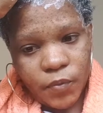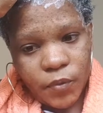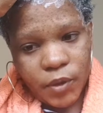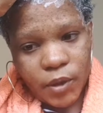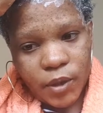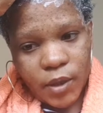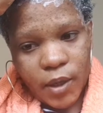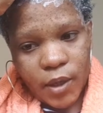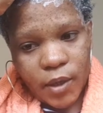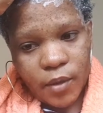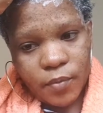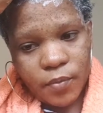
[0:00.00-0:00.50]
with
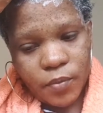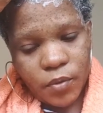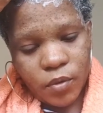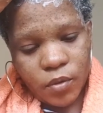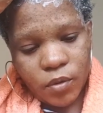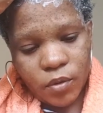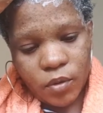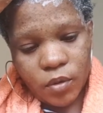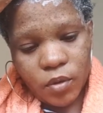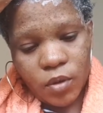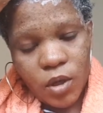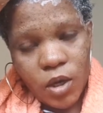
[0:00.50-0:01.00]
that,
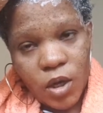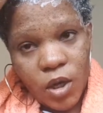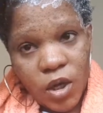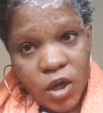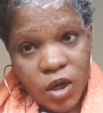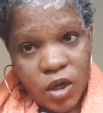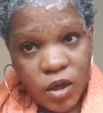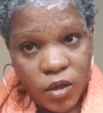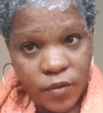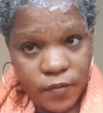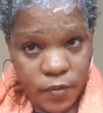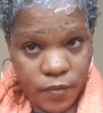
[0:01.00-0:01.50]
but
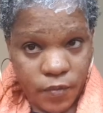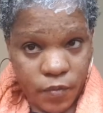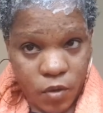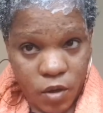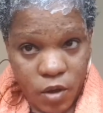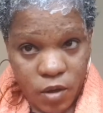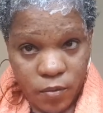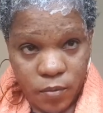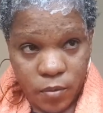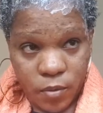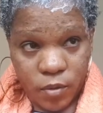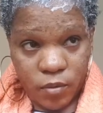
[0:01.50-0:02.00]
if you've got
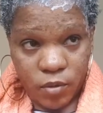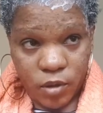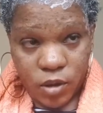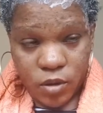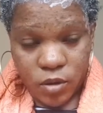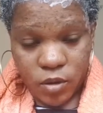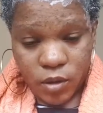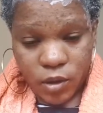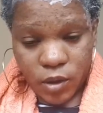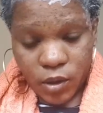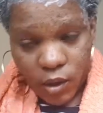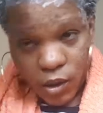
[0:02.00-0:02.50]
a very
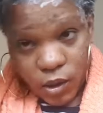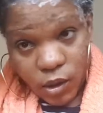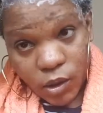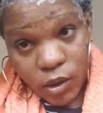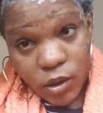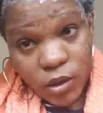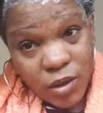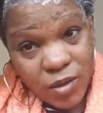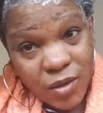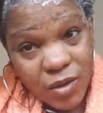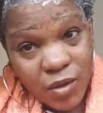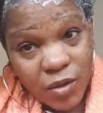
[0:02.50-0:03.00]
long hair,
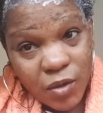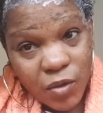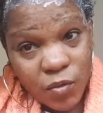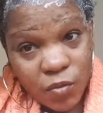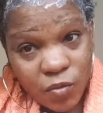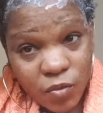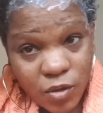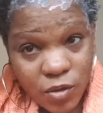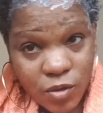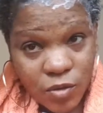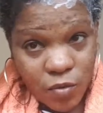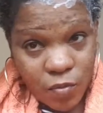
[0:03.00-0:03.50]
you
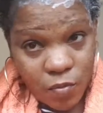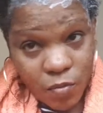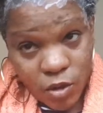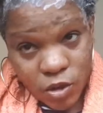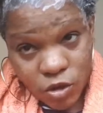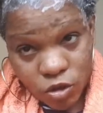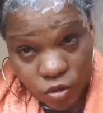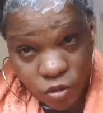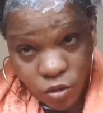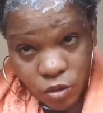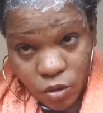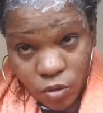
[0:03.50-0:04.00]
want to make
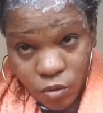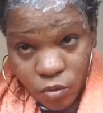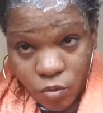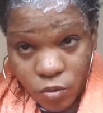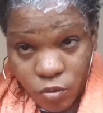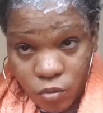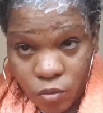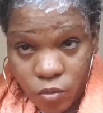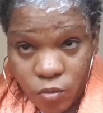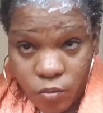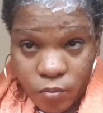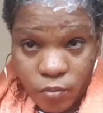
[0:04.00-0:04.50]
sure you're
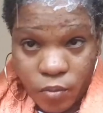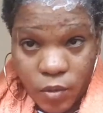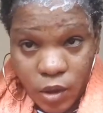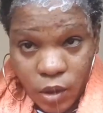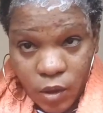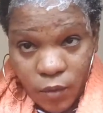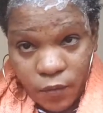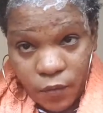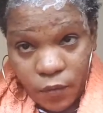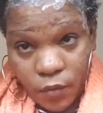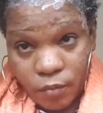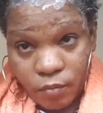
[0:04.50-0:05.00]
combing
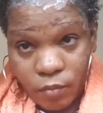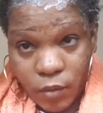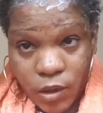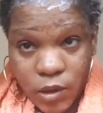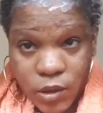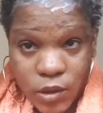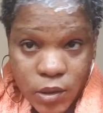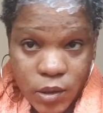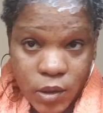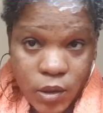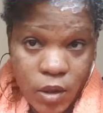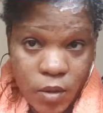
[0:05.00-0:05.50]
it from the
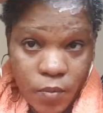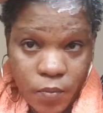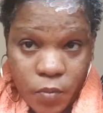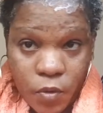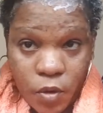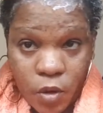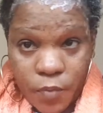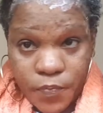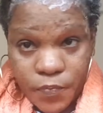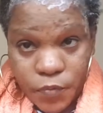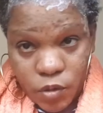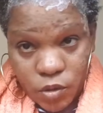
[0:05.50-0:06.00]
tip
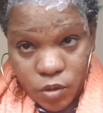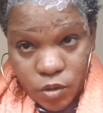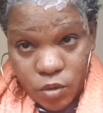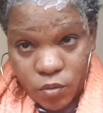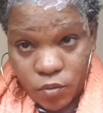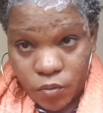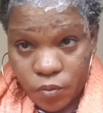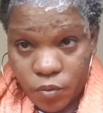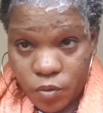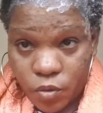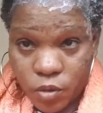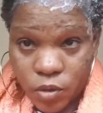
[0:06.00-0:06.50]
up to the
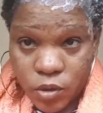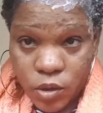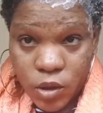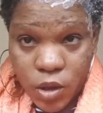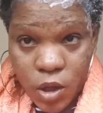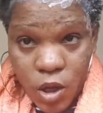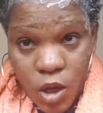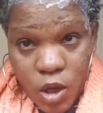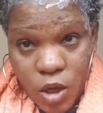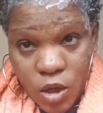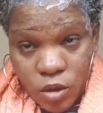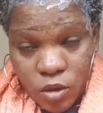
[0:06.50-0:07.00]
root,
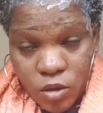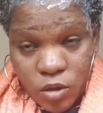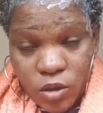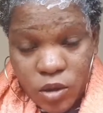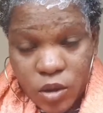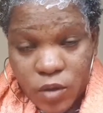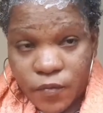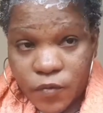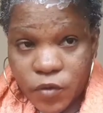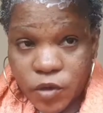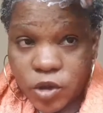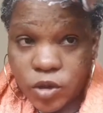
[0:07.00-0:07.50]
because
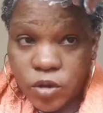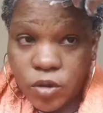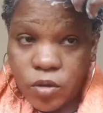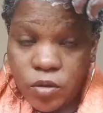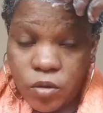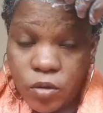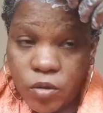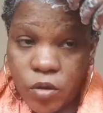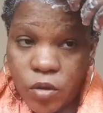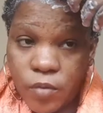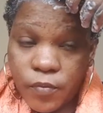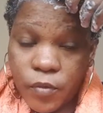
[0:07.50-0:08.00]
if you do
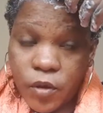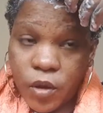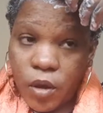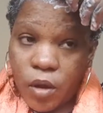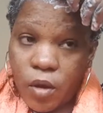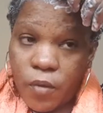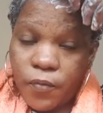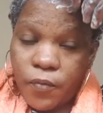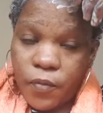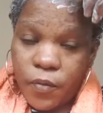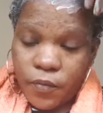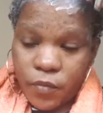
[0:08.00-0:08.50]
comb your
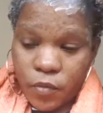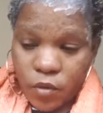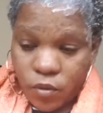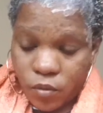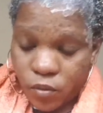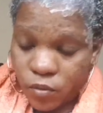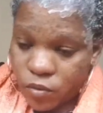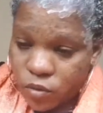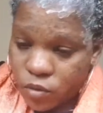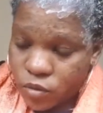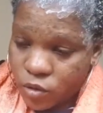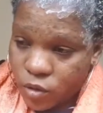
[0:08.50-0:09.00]
hair from the
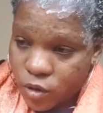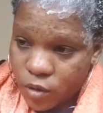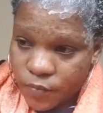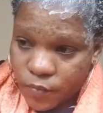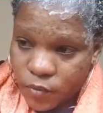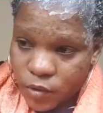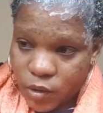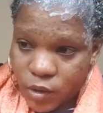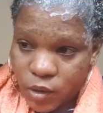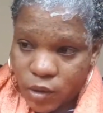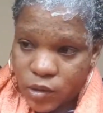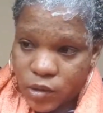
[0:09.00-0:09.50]
root up
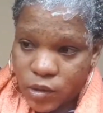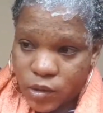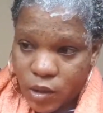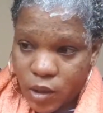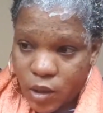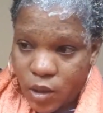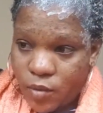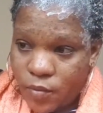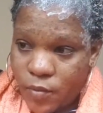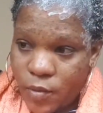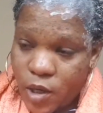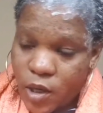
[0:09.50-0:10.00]
to the
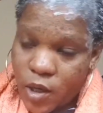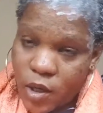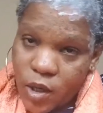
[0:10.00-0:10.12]
tip,